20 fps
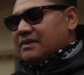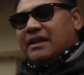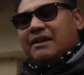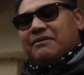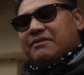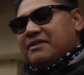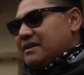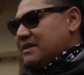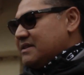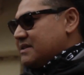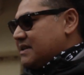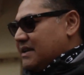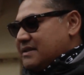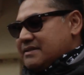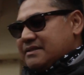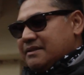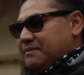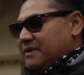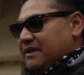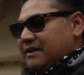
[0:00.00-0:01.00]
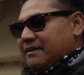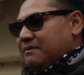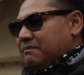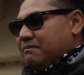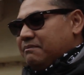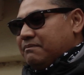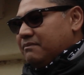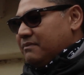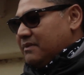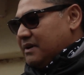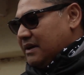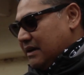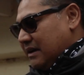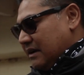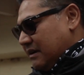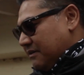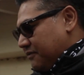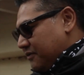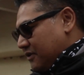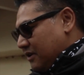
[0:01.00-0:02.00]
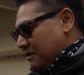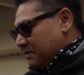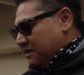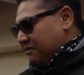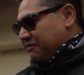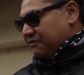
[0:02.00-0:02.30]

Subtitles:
everything is custom. Yeah. From the